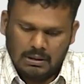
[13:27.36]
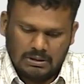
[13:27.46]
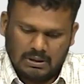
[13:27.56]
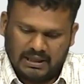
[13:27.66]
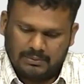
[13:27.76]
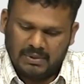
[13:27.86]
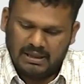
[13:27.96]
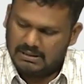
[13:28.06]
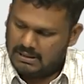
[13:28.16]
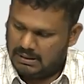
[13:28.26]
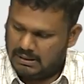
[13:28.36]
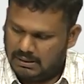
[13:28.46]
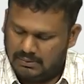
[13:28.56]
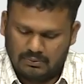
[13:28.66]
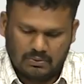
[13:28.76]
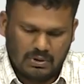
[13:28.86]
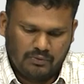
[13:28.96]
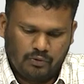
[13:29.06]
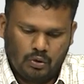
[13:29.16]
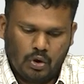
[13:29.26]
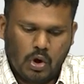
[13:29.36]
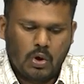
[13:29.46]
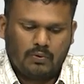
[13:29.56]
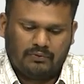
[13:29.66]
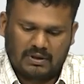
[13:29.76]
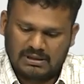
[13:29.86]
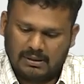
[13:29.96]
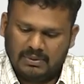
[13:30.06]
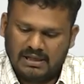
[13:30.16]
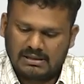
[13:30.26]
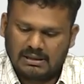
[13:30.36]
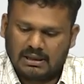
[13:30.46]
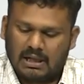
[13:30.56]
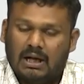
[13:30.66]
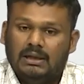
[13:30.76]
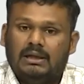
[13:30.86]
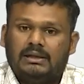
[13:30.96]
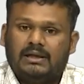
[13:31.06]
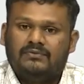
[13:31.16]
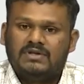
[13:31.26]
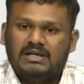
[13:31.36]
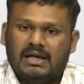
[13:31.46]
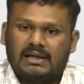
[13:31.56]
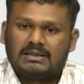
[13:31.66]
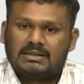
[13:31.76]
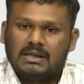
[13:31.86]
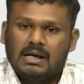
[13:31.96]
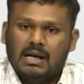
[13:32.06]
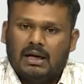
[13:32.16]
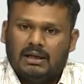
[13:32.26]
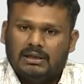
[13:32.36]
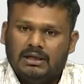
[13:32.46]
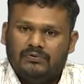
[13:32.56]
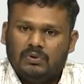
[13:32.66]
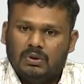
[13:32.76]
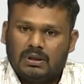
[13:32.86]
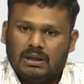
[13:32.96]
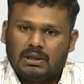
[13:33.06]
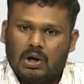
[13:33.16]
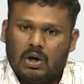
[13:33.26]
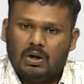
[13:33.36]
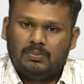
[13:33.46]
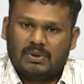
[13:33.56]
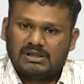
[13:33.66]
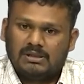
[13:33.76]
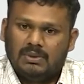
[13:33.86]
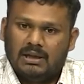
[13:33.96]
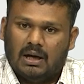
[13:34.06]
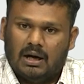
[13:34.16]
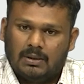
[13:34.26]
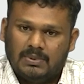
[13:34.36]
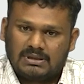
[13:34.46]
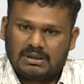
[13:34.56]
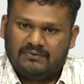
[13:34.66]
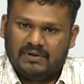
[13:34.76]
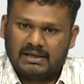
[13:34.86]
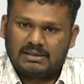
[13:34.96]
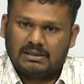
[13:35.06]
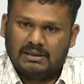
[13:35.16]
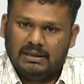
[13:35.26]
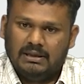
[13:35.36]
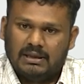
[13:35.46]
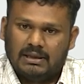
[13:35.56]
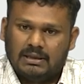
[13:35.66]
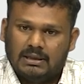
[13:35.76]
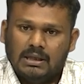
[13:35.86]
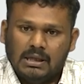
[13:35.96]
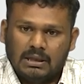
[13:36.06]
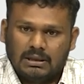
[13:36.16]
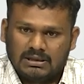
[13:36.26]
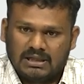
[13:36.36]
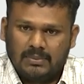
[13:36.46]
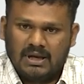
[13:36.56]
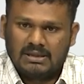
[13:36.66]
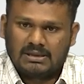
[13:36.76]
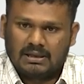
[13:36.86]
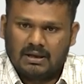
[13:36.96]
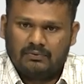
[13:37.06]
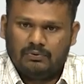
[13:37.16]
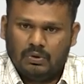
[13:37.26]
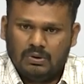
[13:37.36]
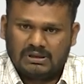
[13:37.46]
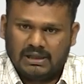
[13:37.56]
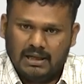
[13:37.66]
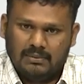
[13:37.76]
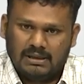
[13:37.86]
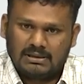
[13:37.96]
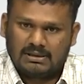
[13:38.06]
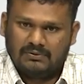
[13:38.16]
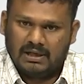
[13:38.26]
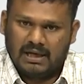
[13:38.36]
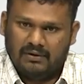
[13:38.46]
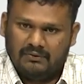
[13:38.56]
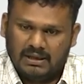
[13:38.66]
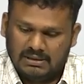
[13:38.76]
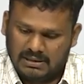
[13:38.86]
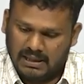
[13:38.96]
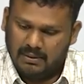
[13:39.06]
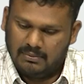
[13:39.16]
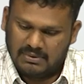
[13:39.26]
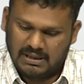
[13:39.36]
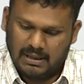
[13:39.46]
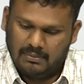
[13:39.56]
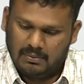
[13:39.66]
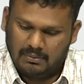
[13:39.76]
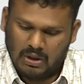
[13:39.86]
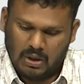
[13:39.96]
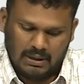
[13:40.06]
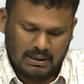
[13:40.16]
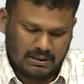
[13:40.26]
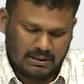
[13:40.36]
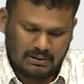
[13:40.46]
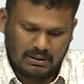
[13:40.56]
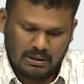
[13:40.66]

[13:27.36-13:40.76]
So, that means uh, if you know for some reason the cardinality of Gx, and then if you look at all possible orbits of X, then the, the stabilizer of those elements will have the same cardinality.